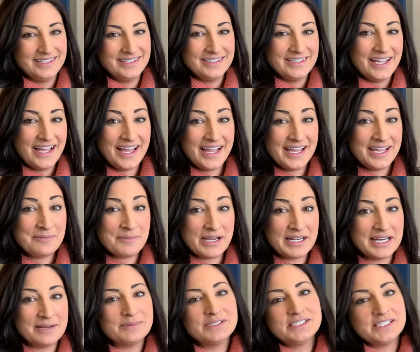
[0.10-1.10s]
Hey, my
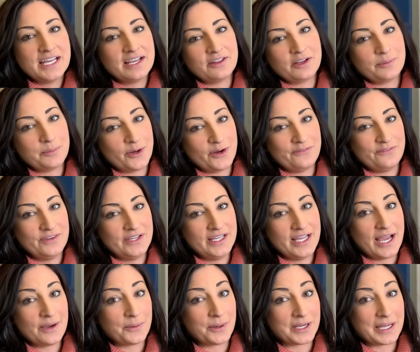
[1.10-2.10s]
name is Taylor Murphy.
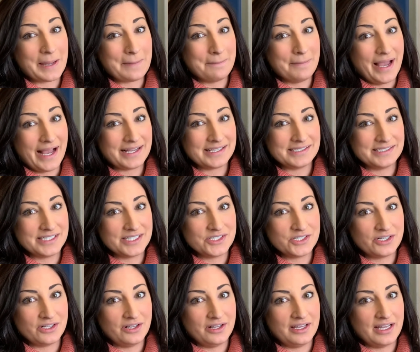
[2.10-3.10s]
I work at Max
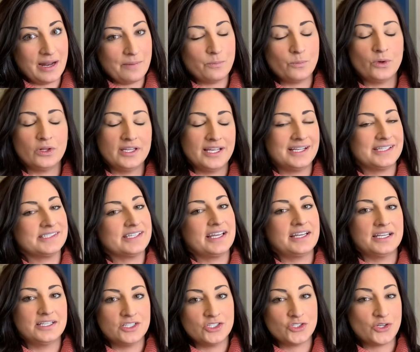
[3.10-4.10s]
Digital, and I'm really
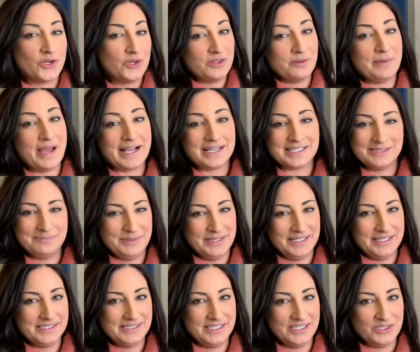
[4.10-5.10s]
excited to show you the Max
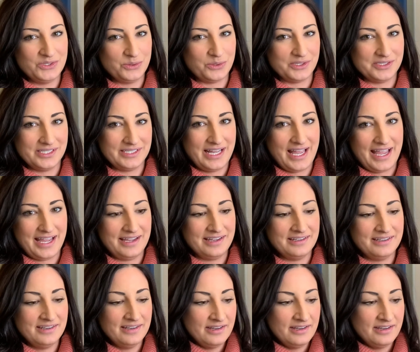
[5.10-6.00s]
BDC tool today.